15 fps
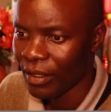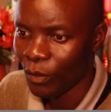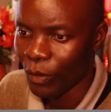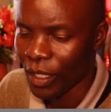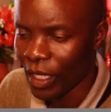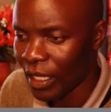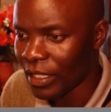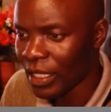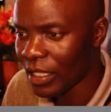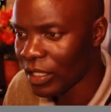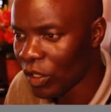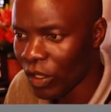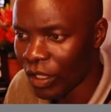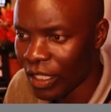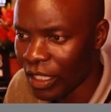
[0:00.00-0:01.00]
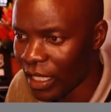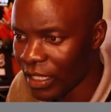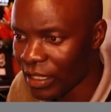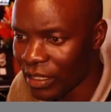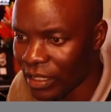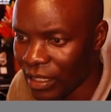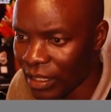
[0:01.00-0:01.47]
We can just log it
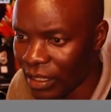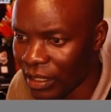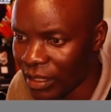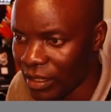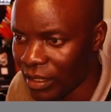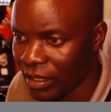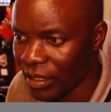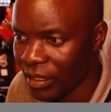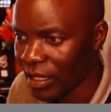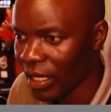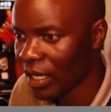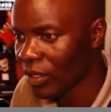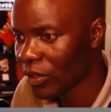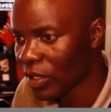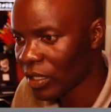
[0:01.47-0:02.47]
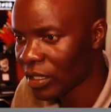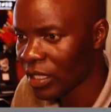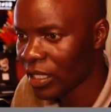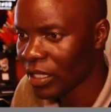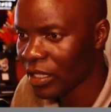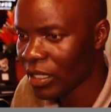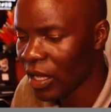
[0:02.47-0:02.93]
and see. Yeah, you are
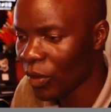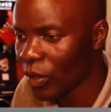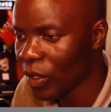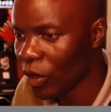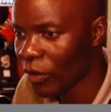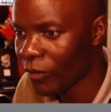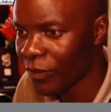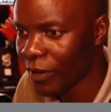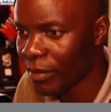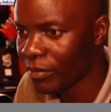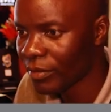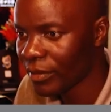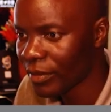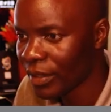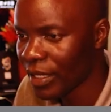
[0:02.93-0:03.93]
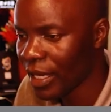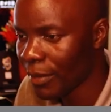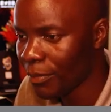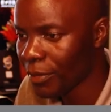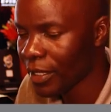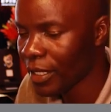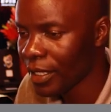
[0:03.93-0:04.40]
seeing now we confirm the AP.